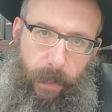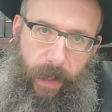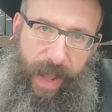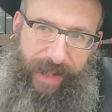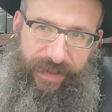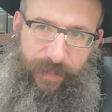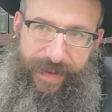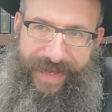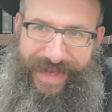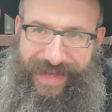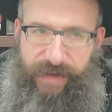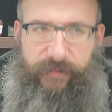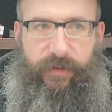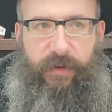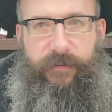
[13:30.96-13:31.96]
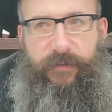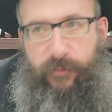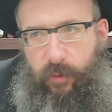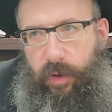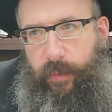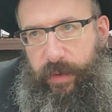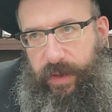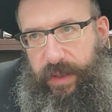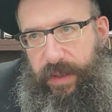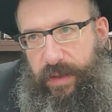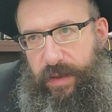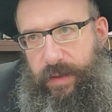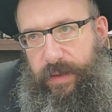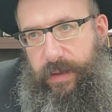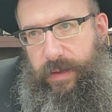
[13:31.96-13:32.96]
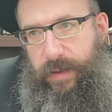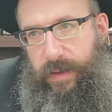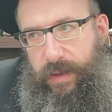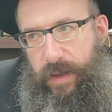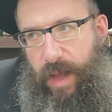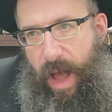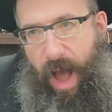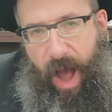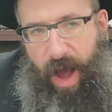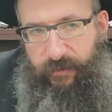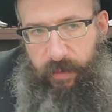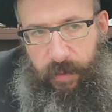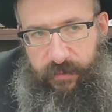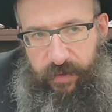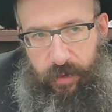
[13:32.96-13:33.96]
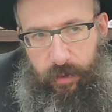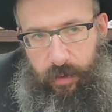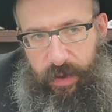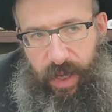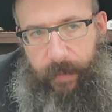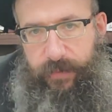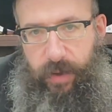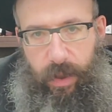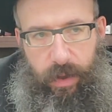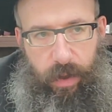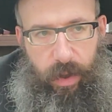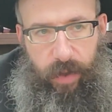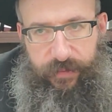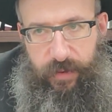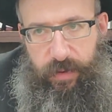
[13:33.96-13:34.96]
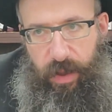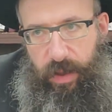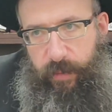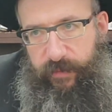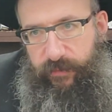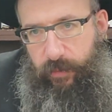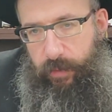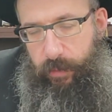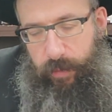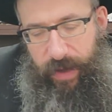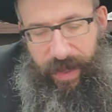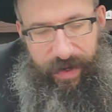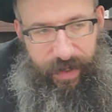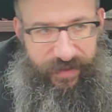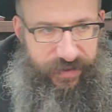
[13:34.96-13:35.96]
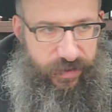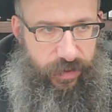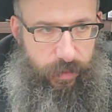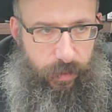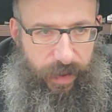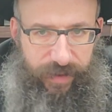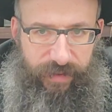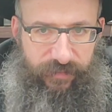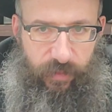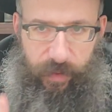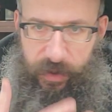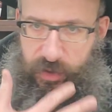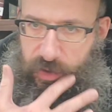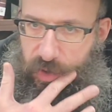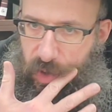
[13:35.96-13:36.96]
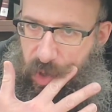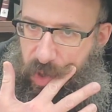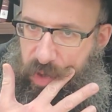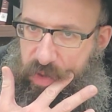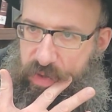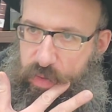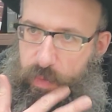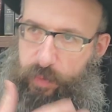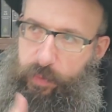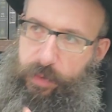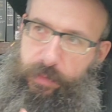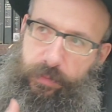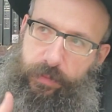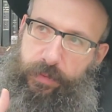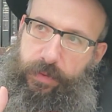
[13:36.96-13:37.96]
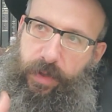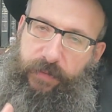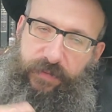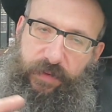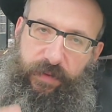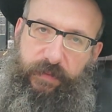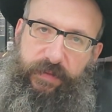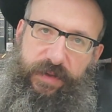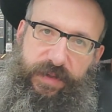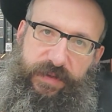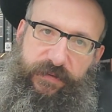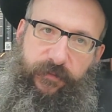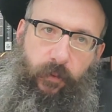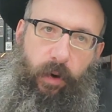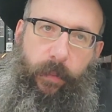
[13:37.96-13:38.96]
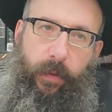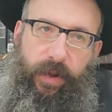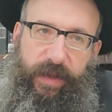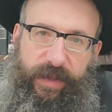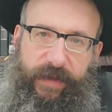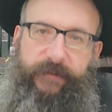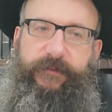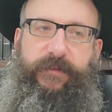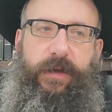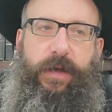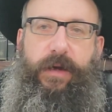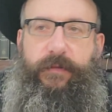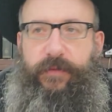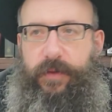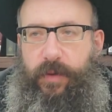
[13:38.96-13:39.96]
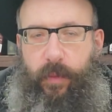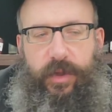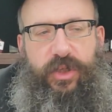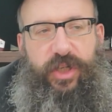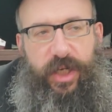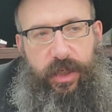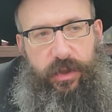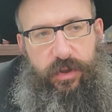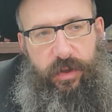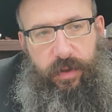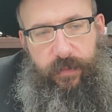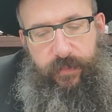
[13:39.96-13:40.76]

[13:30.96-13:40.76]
had to be given formally. Avram Avinu kept Torah and did Torah before. We had access to it. We had the information. So what have to have this formal giving of it? What changed?